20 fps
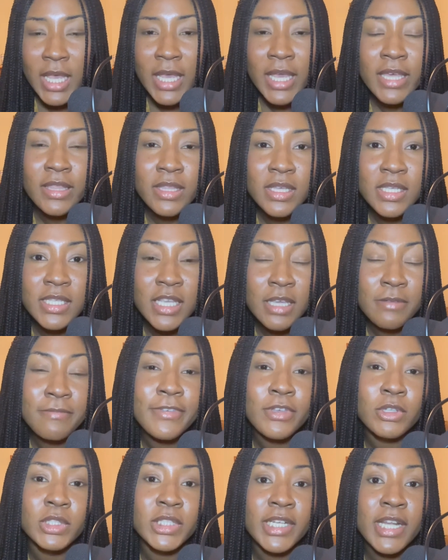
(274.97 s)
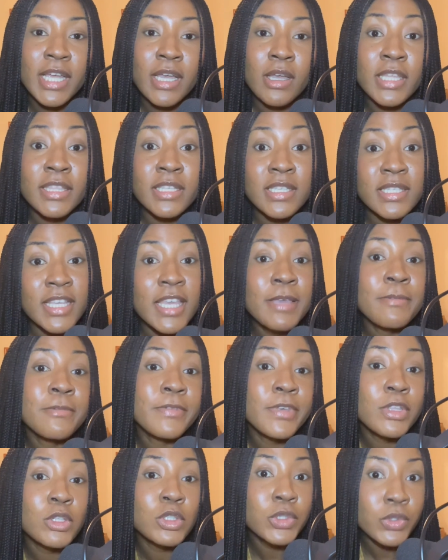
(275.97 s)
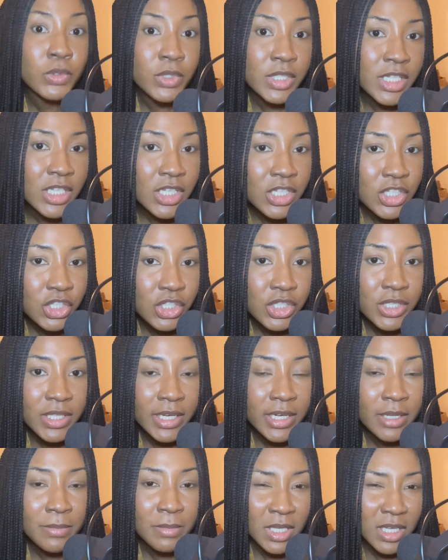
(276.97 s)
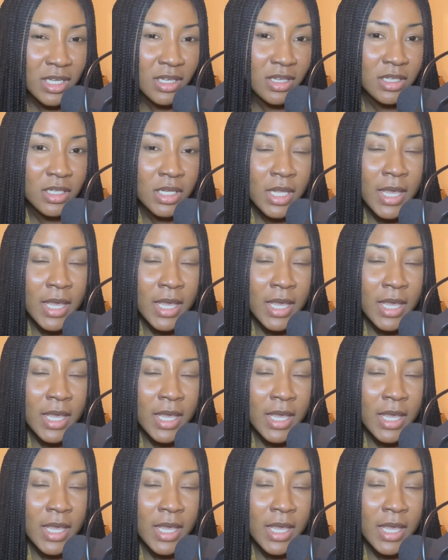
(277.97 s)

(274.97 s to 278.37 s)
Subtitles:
in the same field in the same field or niche that I'm in,